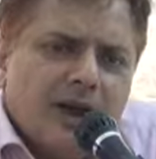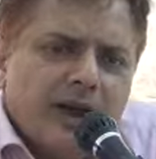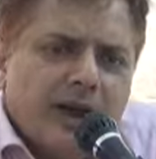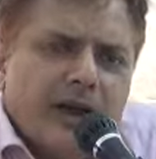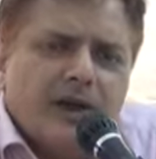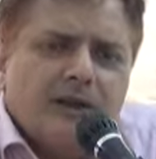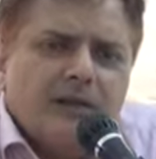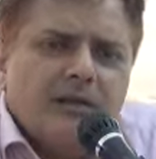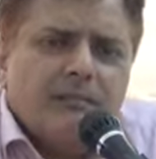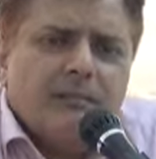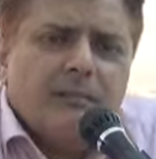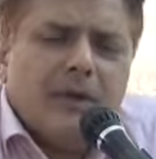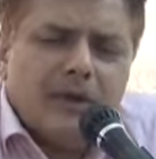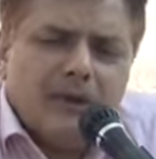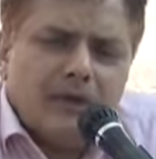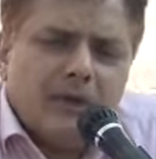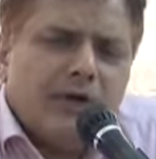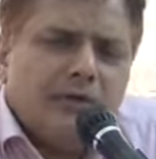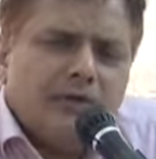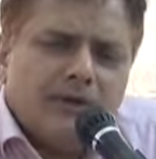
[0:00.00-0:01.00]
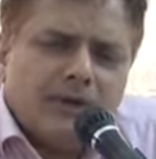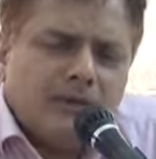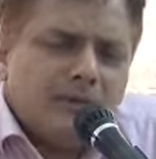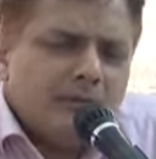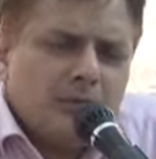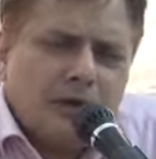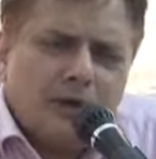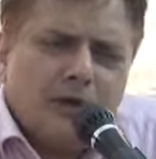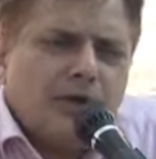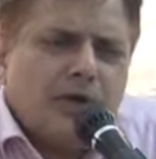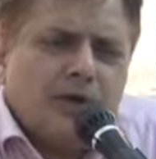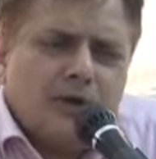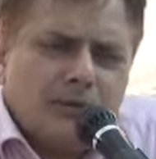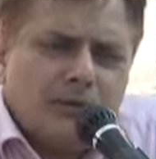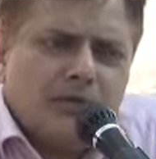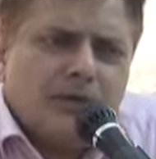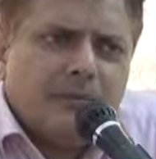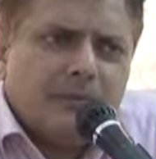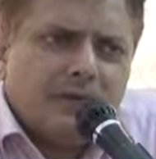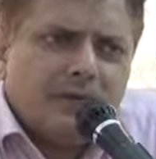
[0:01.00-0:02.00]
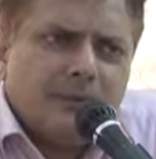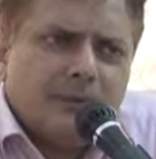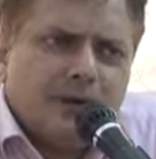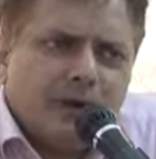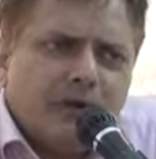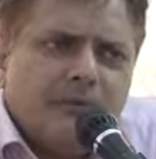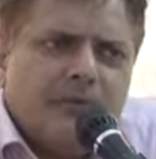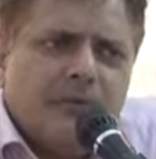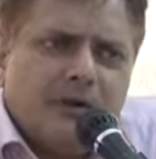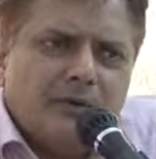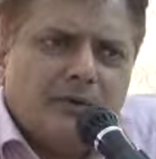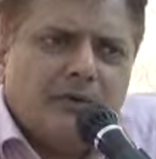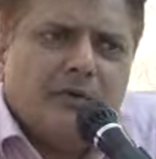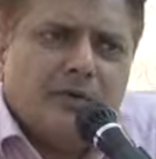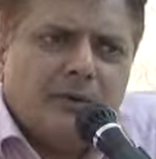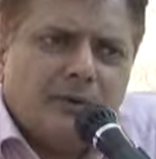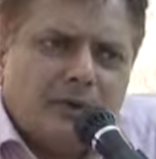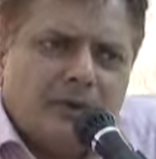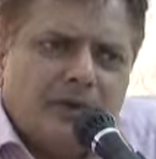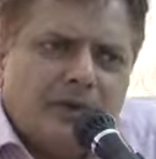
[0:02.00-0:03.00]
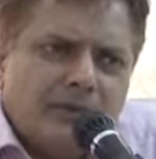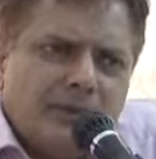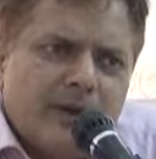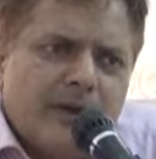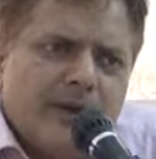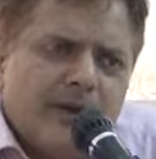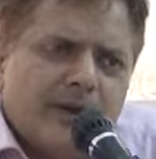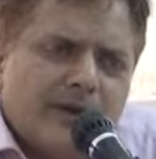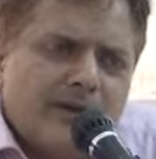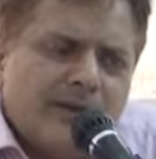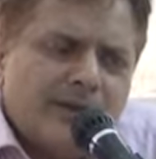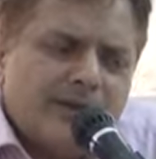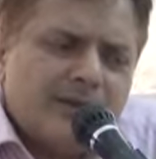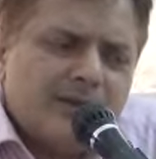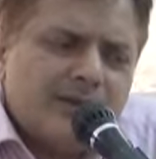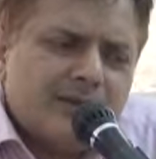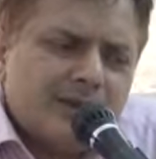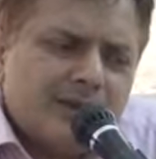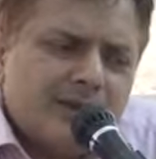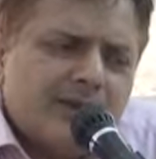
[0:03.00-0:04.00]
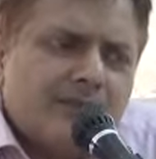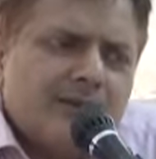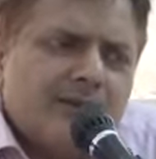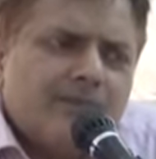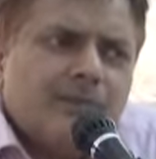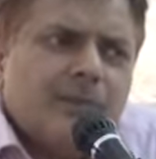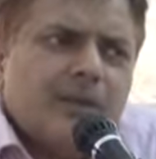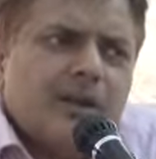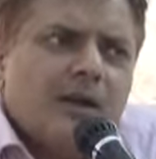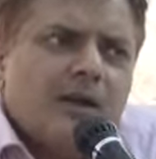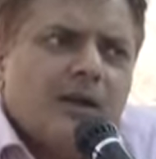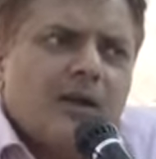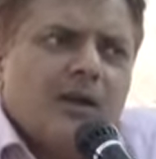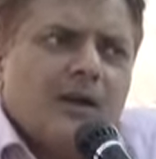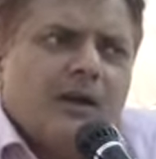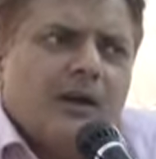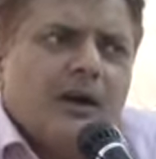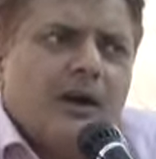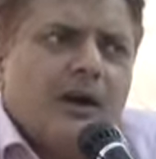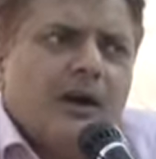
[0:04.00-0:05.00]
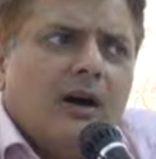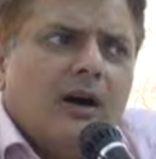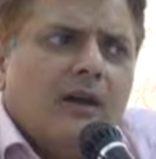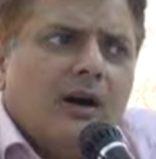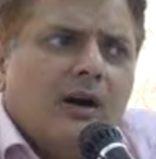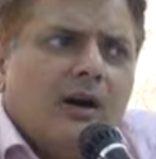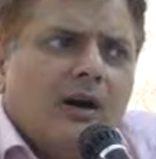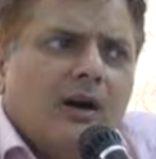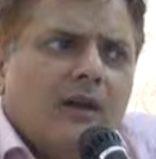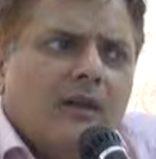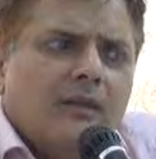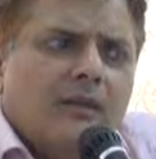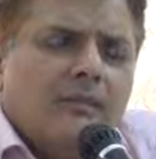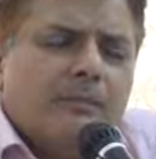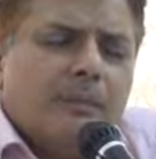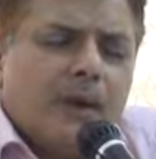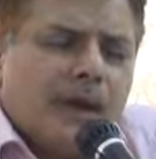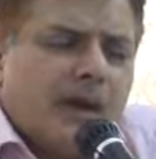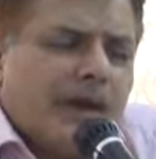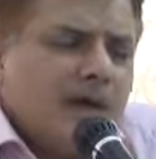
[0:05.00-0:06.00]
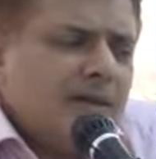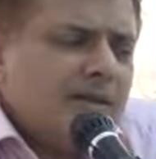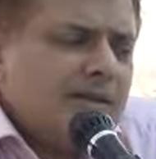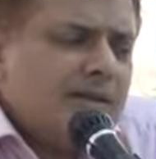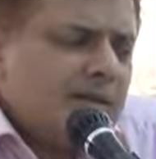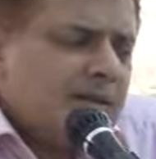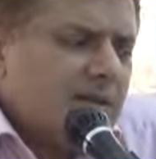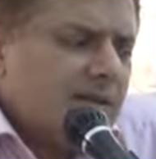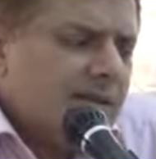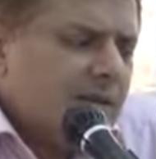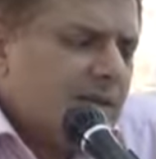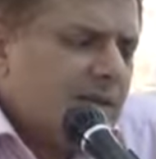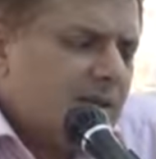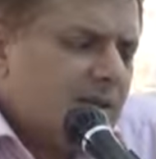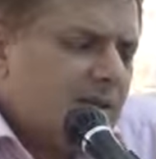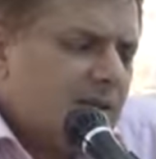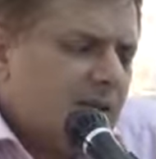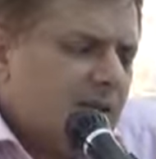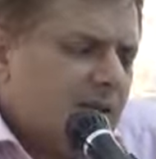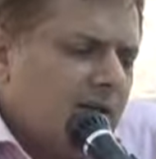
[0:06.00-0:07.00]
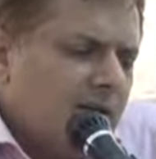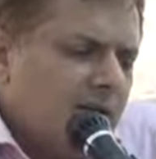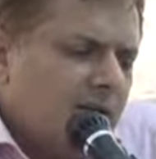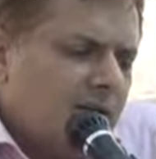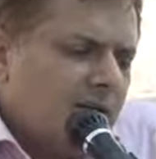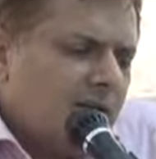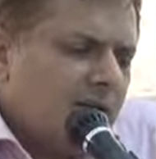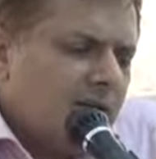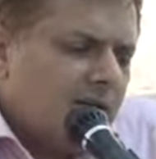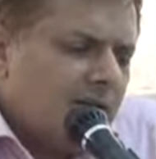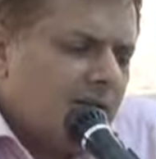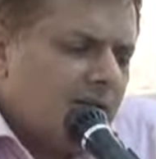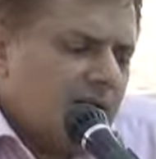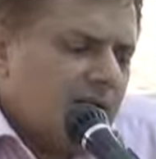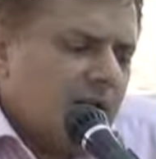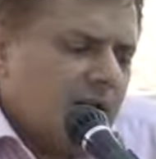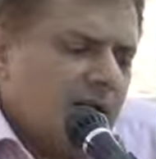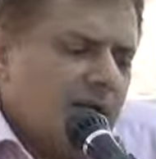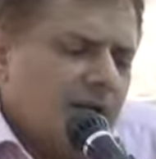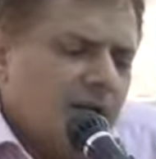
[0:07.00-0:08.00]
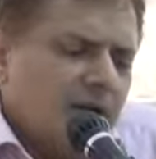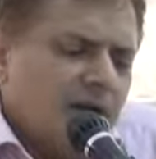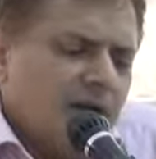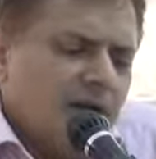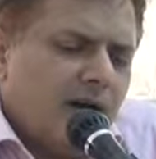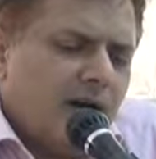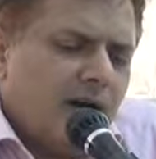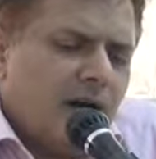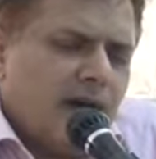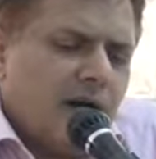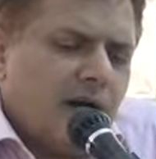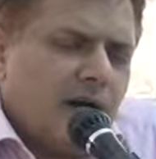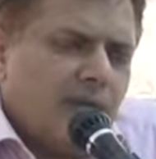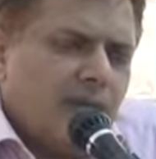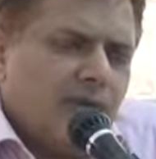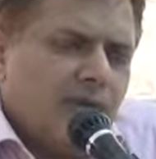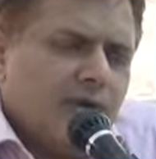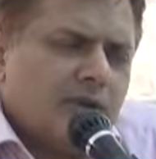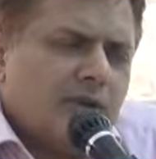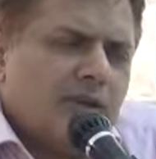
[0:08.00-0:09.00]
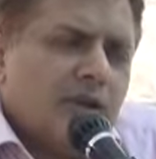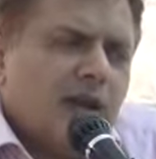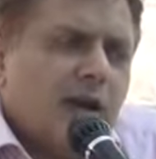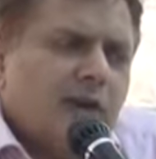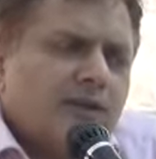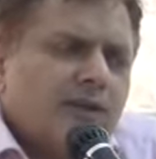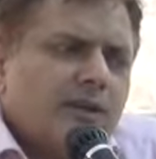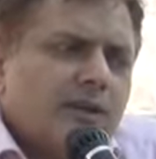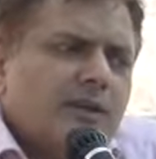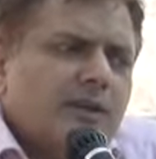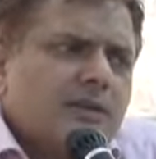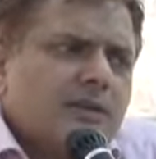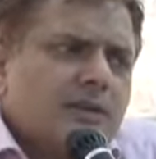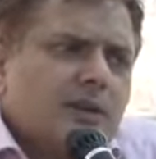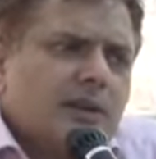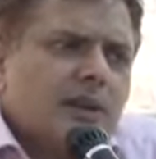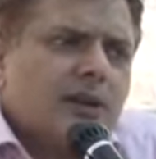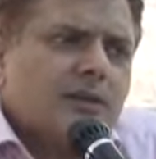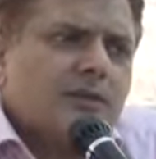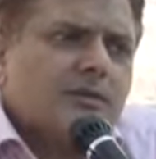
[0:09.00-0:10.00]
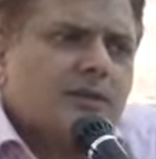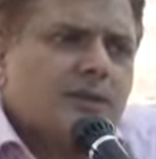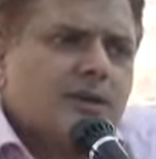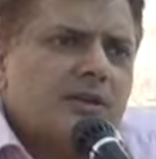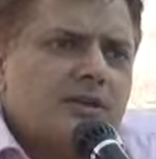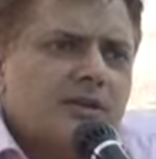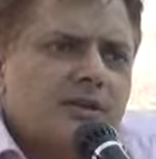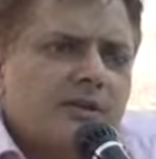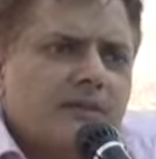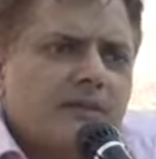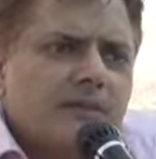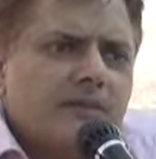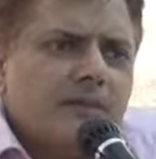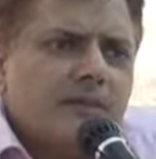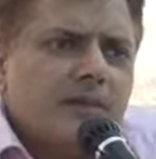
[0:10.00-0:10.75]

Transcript: and many of them, not all of them are bad. We have to go case by case in this case. The banks, more than half the industrial houses